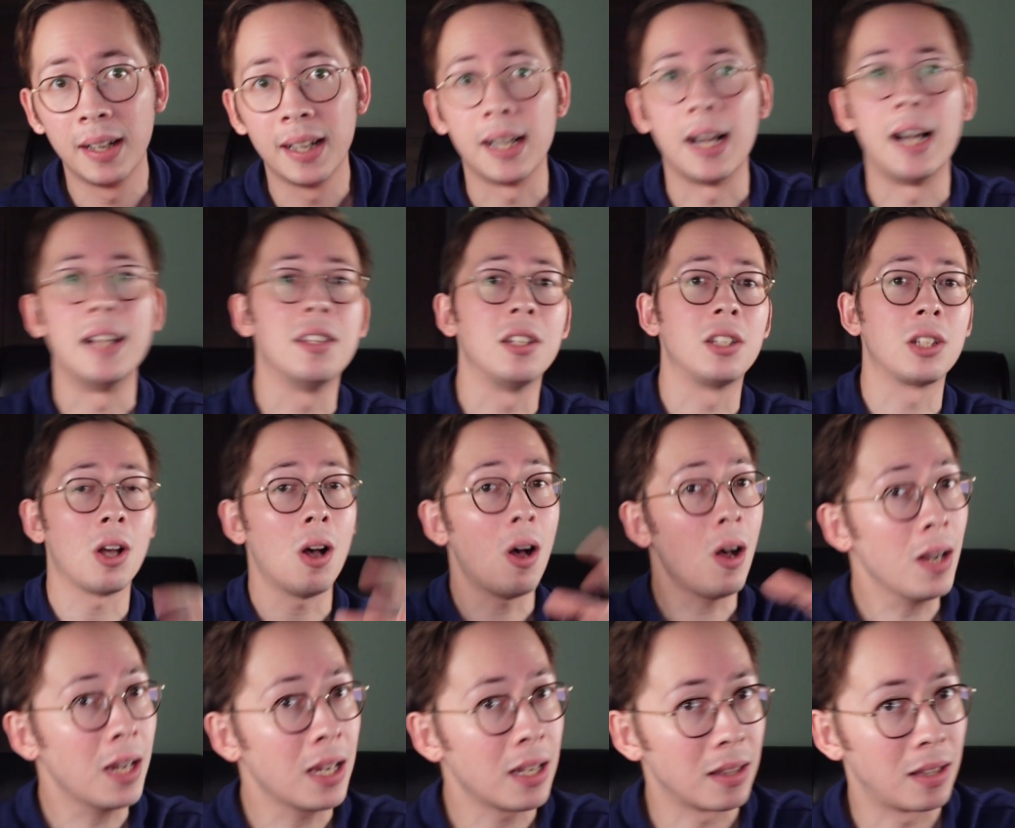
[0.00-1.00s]
And to
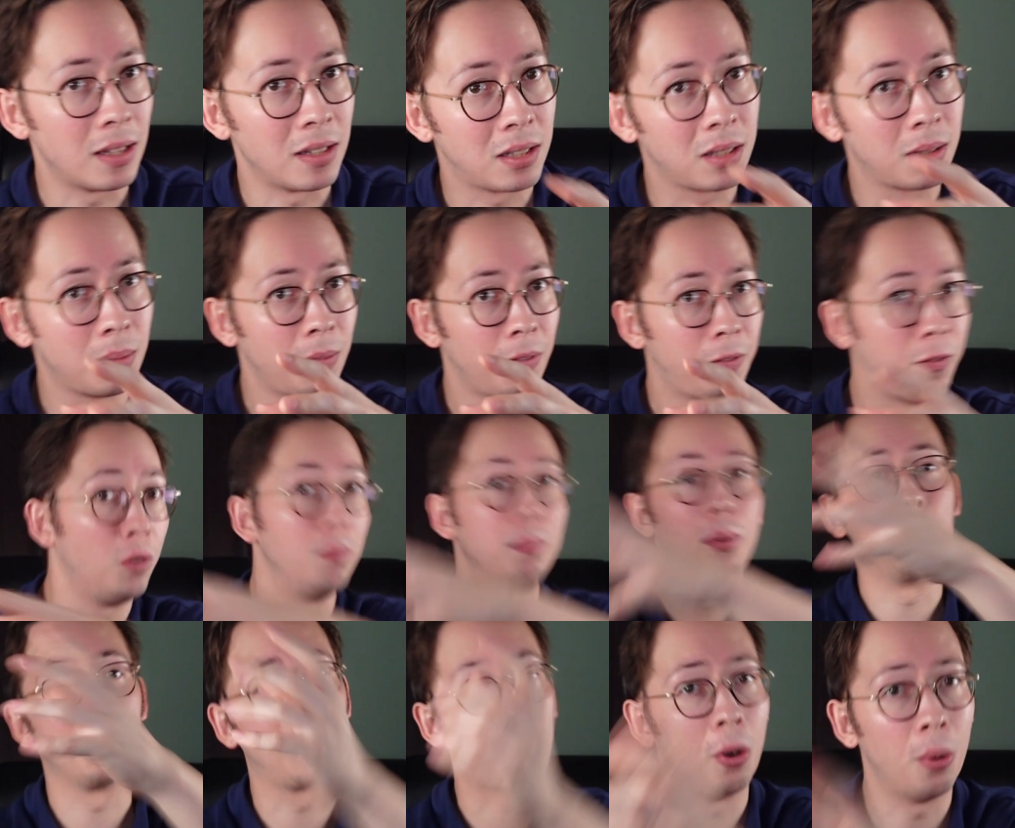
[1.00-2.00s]
target this
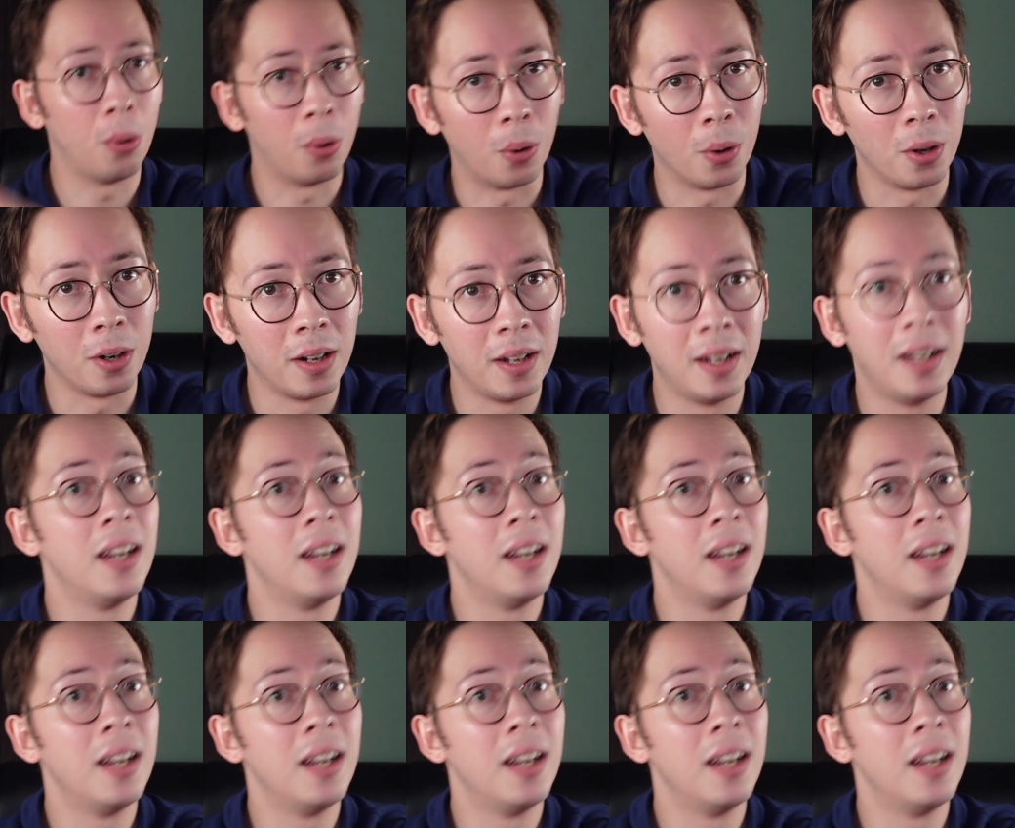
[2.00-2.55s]
football cohort,